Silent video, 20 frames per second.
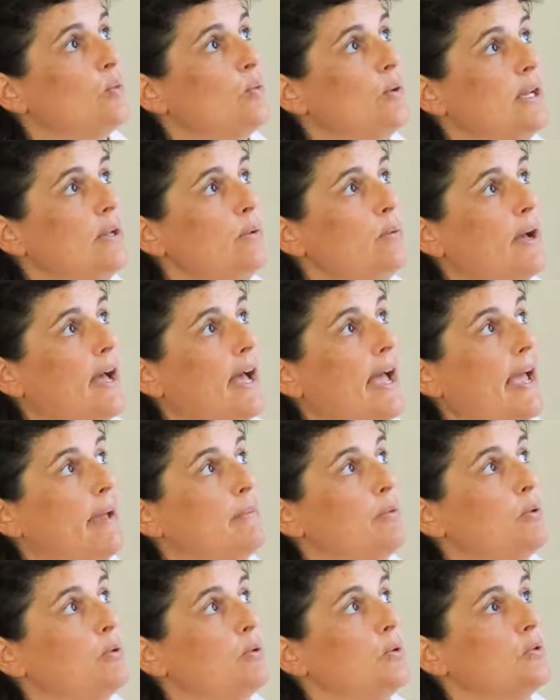we were
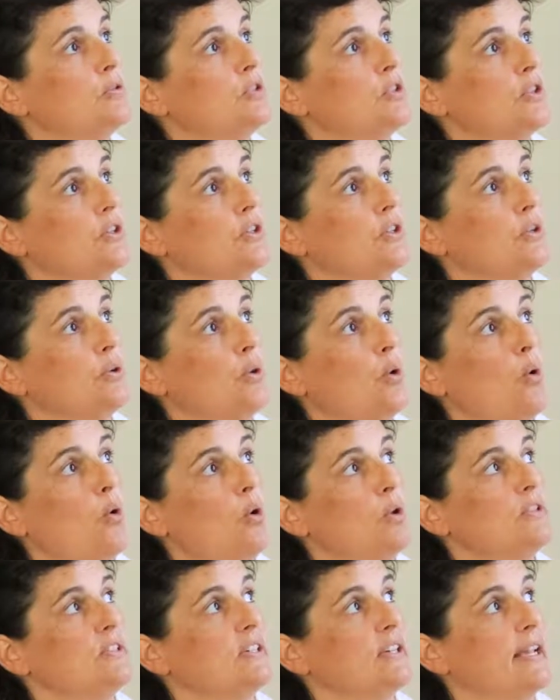able to,
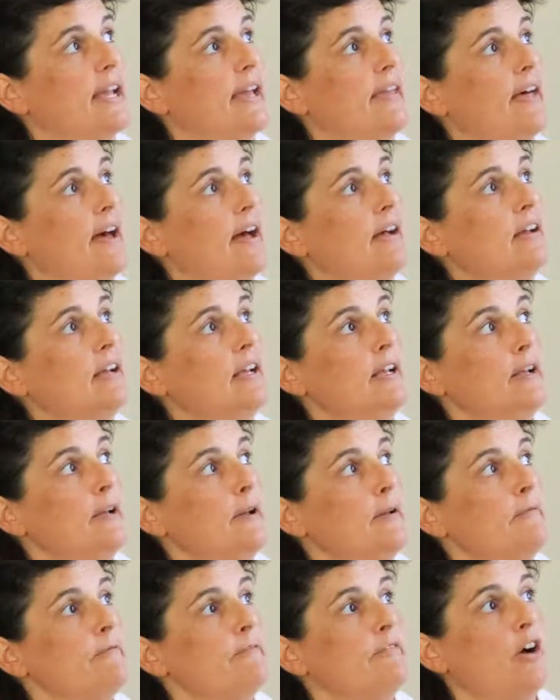all together,
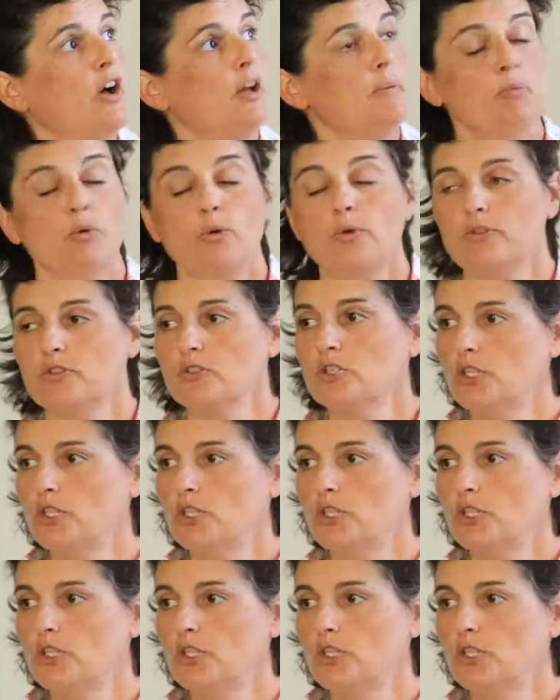find more than